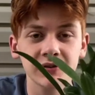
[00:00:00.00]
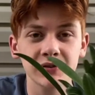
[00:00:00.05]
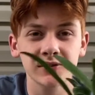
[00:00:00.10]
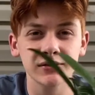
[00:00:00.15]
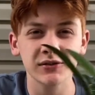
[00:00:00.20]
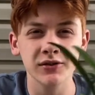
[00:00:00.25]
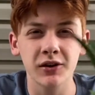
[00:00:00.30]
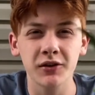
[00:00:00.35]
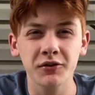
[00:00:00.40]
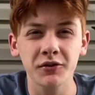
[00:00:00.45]

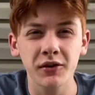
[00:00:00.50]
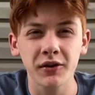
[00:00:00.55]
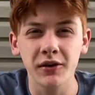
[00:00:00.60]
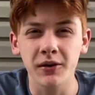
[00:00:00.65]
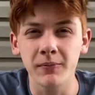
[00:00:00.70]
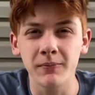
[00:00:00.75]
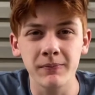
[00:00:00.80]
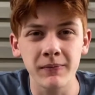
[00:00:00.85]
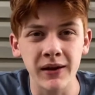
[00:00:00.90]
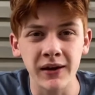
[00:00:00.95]
So I'll do like a
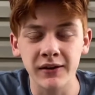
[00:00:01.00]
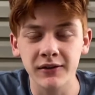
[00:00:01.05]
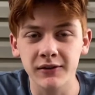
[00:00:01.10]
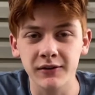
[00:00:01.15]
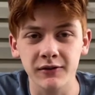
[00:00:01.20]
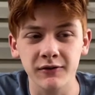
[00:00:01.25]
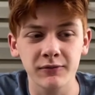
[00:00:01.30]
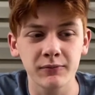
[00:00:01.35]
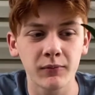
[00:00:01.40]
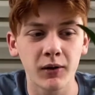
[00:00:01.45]
mix
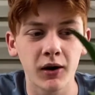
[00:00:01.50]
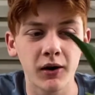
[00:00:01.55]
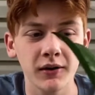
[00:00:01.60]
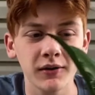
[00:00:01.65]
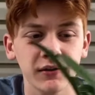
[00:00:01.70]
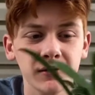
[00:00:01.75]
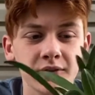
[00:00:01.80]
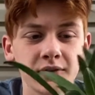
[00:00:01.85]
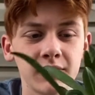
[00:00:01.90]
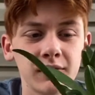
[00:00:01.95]
of moss
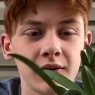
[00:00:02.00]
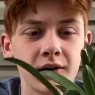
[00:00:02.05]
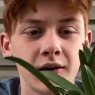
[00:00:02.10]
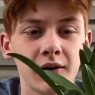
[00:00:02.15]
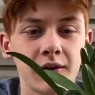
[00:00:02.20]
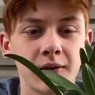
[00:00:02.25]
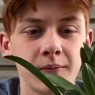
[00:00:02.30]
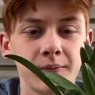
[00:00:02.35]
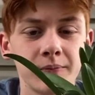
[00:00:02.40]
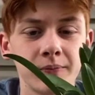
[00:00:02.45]
and
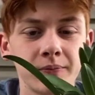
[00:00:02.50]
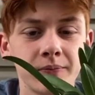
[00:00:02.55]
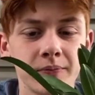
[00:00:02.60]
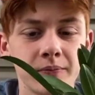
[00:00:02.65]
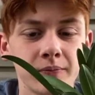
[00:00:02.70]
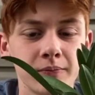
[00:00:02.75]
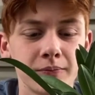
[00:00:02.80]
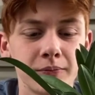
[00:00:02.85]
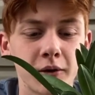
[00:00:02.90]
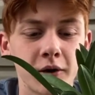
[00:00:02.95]

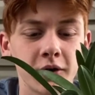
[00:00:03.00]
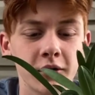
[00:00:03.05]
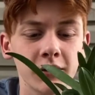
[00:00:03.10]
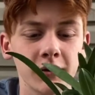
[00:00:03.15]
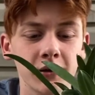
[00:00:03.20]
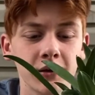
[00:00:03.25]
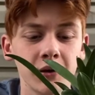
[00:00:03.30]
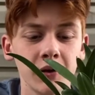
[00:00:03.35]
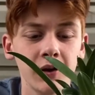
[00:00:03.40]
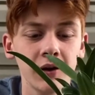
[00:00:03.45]
bark.
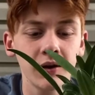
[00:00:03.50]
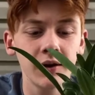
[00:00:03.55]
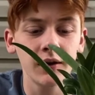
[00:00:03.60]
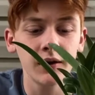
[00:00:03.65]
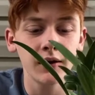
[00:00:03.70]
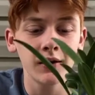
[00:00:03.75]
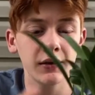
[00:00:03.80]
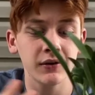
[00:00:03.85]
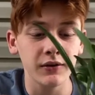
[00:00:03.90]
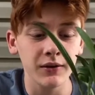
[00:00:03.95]

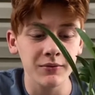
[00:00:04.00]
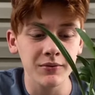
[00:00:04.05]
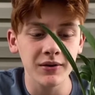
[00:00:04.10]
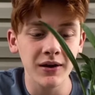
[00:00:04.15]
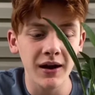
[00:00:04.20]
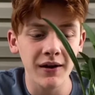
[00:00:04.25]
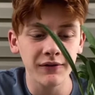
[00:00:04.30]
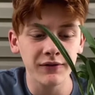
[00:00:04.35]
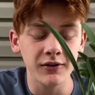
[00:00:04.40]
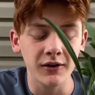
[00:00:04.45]
So I'm gonna
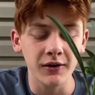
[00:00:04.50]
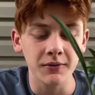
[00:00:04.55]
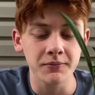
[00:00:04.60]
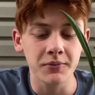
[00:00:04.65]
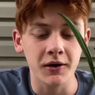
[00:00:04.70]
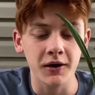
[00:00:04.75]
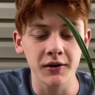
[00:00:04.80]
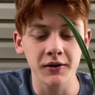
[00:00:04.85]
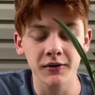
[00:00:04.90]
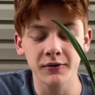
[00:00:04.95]
have to
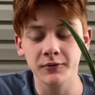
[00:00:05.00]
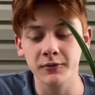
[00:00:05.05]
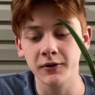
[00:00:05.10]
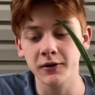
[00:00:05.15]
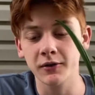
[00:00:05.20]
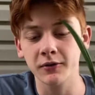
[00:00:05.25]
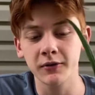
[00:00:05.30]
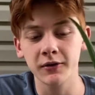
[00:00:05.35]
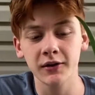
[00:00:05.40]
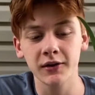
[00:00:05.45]
unpot this really
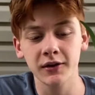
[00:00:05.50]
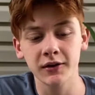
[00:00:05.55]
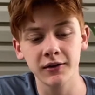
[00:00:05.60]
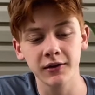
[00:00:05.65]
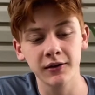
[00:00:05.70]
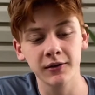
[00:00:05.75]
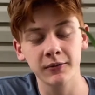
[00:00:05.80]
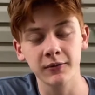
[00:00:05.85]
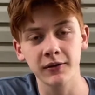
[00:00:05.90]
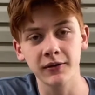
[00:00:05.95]
quick.
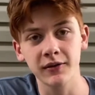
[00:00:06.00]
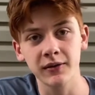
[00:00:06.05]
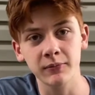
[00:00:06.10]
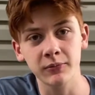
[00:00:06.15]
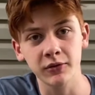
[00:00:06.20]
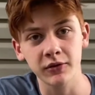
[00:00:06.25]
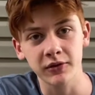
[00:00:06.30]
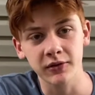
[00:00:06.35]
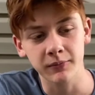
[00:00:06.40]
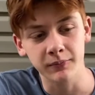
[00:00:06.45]
It's really simple.
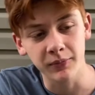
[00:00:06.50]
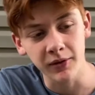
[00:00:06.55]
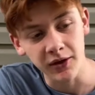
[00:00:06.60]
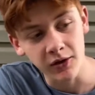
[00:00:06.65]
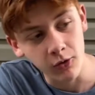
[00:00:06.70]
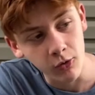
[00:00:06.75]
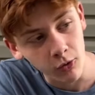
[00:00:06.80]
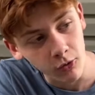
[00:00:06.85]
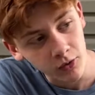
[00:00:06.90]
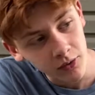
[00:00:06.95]
There's a big
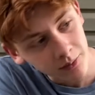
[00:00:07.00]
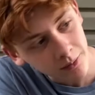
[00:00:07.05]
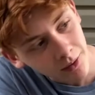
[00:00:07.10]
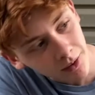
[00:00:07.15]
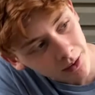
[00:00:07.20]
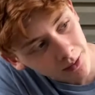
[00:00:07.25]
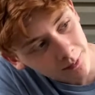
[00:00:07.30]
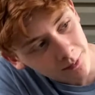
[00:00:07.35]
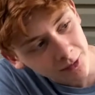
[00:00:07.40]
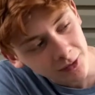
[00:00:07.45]
hole in the
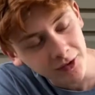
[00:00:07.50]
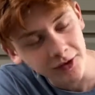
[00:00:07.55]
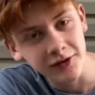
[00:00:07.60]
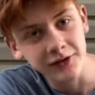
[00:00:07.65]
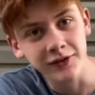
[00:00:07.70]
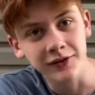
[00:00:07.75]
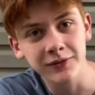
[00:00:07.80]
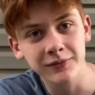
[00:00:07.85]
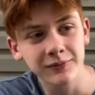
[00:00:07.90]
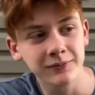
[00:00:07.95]
bottom, so I can
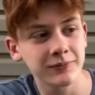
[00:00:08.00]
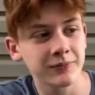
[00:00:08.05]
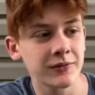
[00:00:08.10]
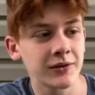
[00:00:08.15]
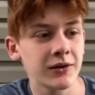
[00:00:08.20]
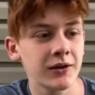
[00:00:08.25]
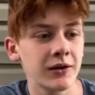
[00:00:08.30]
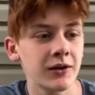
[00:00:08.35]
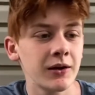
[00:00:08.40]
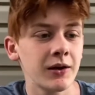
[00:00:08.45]
just
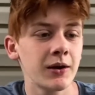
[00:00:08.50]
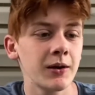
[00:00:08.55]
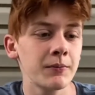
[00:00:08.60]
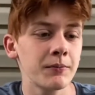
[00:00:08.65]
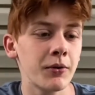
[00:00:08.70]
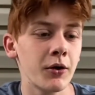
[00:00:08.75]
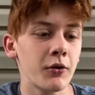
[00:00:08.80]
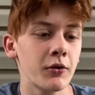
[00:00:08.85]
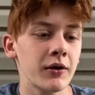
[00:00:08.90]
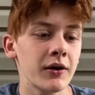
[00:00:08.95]

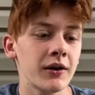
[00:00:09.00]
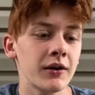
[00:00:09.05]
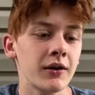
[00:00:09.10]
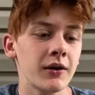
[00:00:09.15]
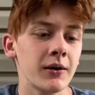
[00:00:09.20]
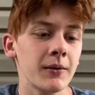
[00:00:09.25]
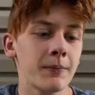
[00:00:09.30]
poke it up.